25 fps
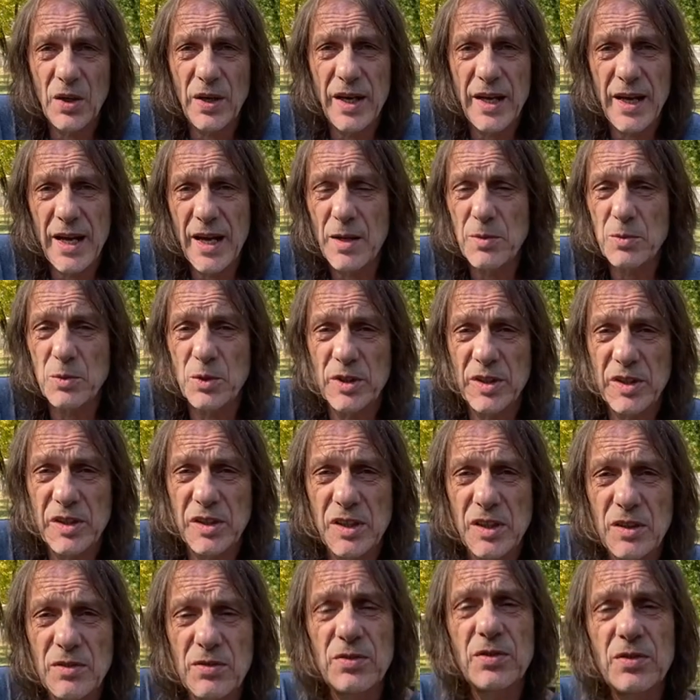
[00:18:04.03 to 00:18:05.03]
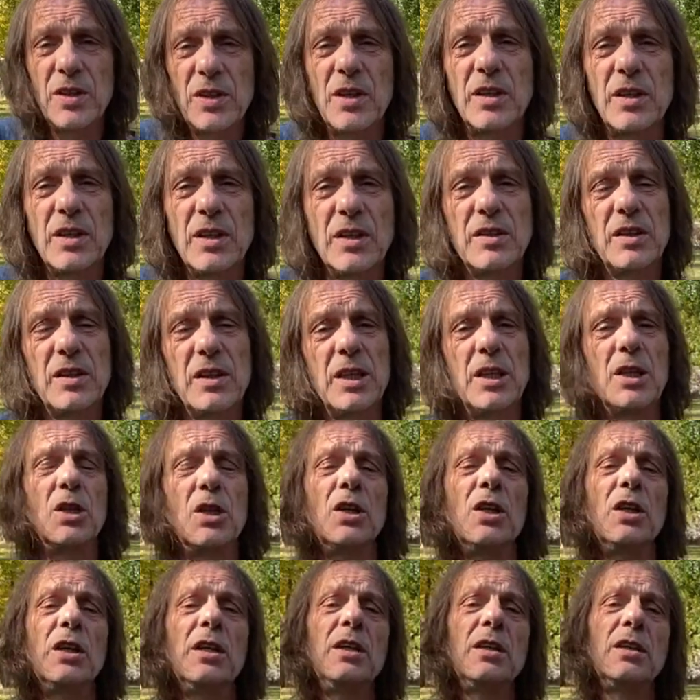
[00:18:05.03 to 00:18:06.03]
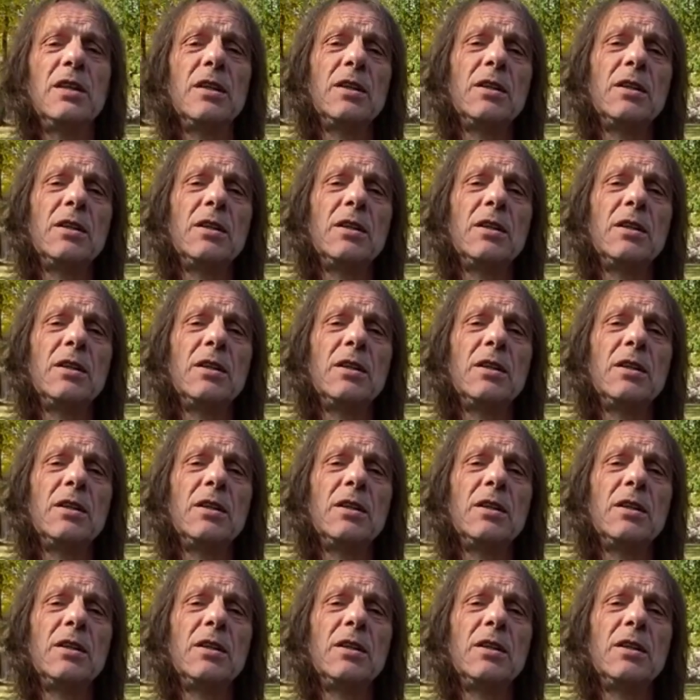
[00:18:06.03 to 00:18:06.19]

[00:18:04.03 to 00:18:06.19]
I am. We'll see if it does any good.